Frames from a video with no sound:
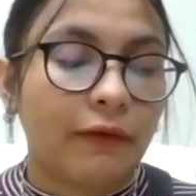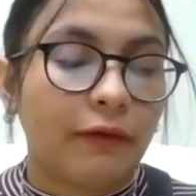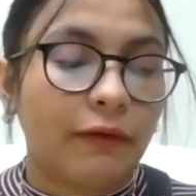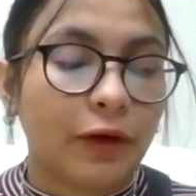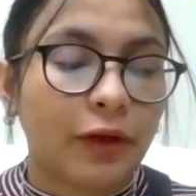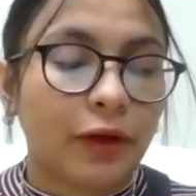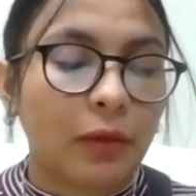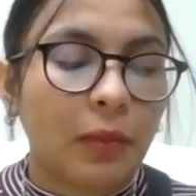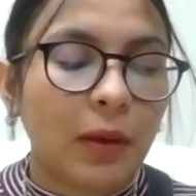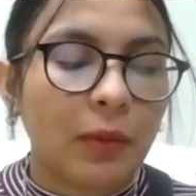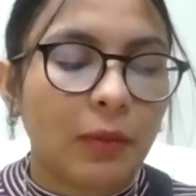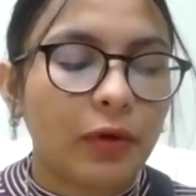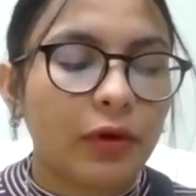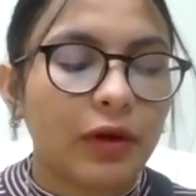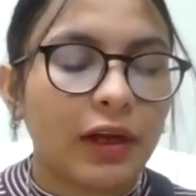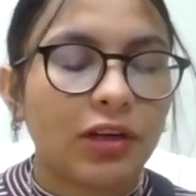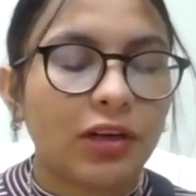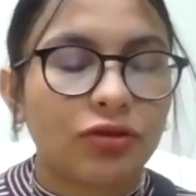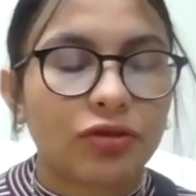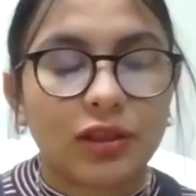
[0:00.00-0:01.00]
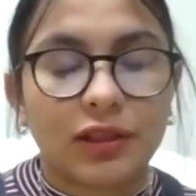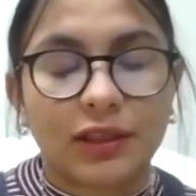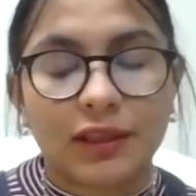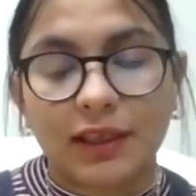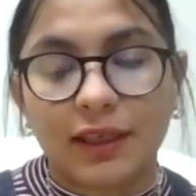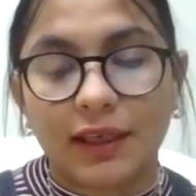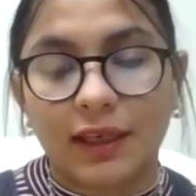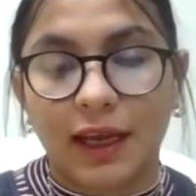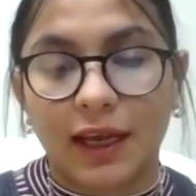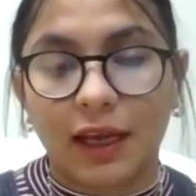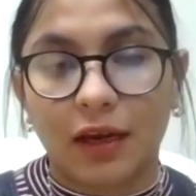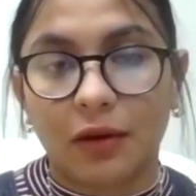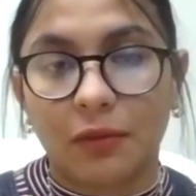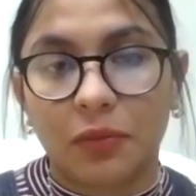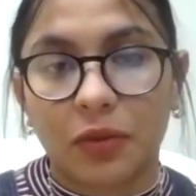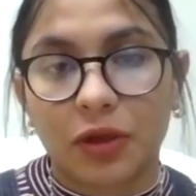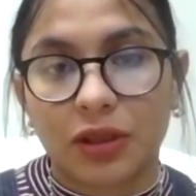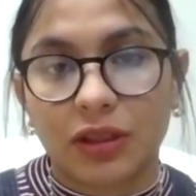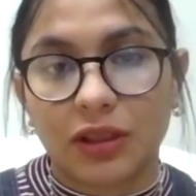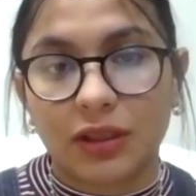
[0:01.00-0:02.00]
For the people interested
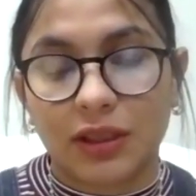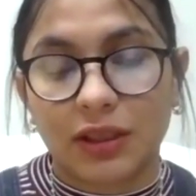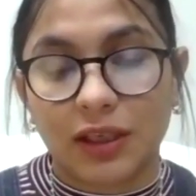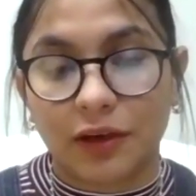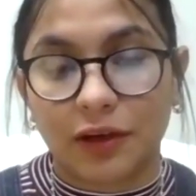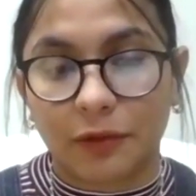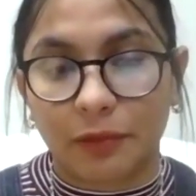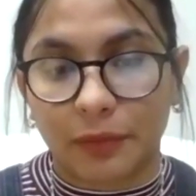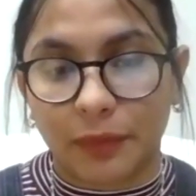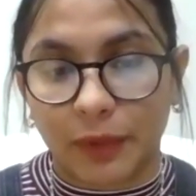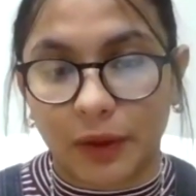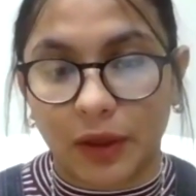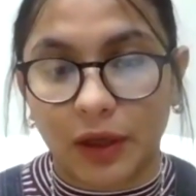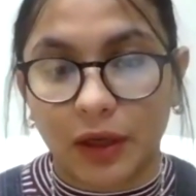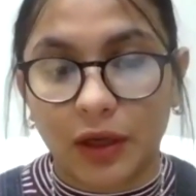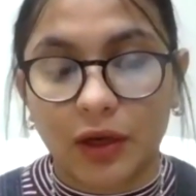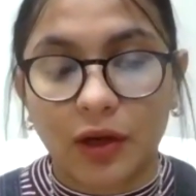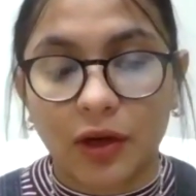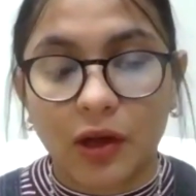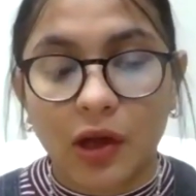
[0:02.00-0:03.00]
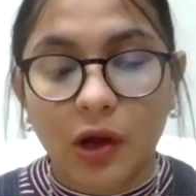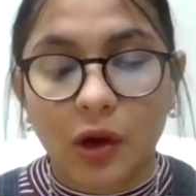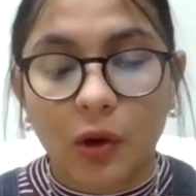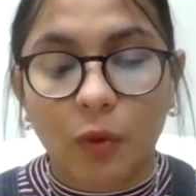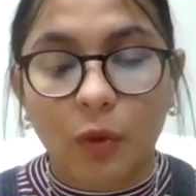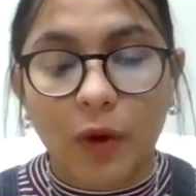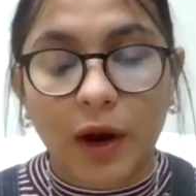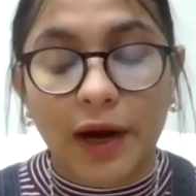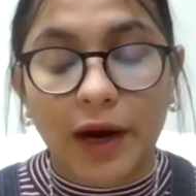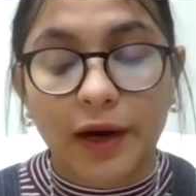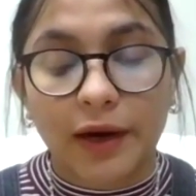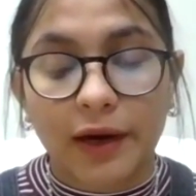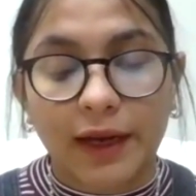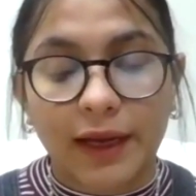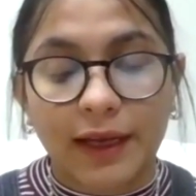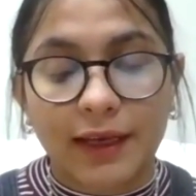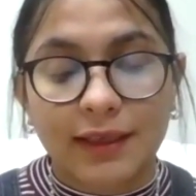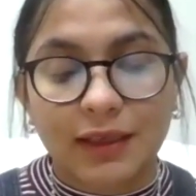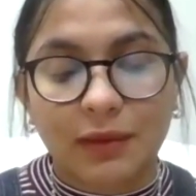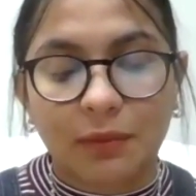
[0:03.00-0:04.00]
in purchasing your book, where
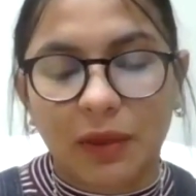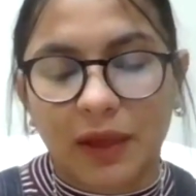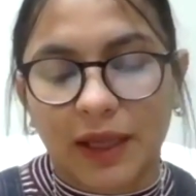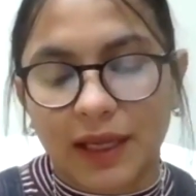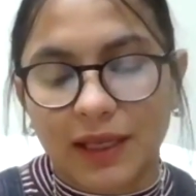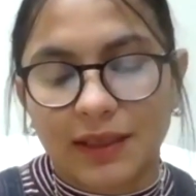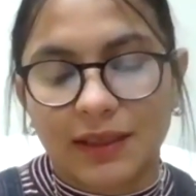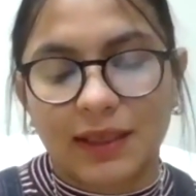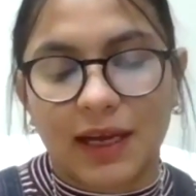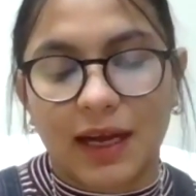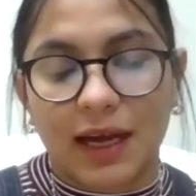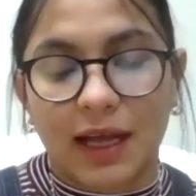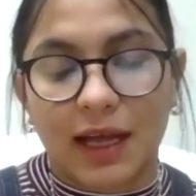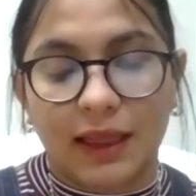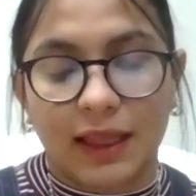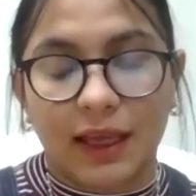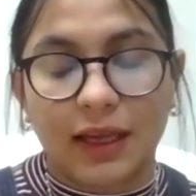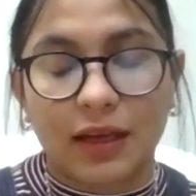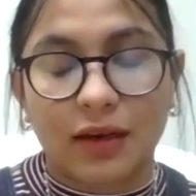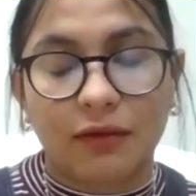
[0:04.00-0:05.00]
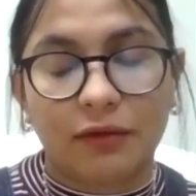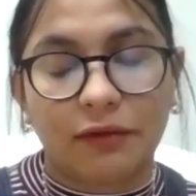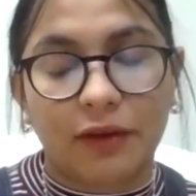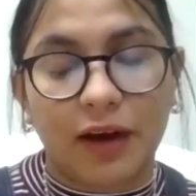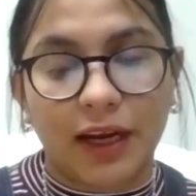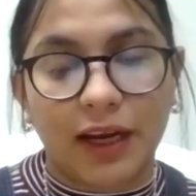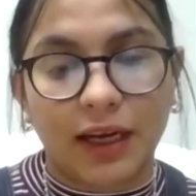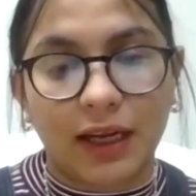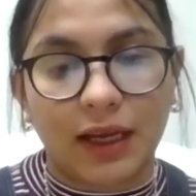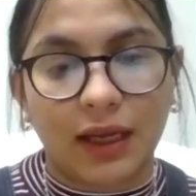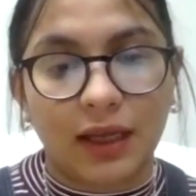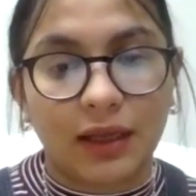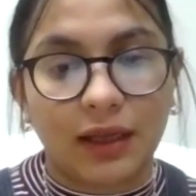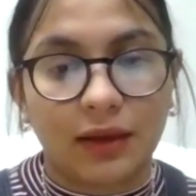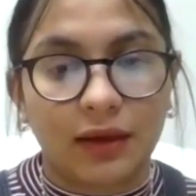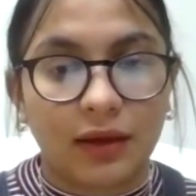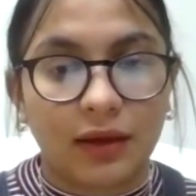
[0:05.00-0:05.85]
is a place that they can find it?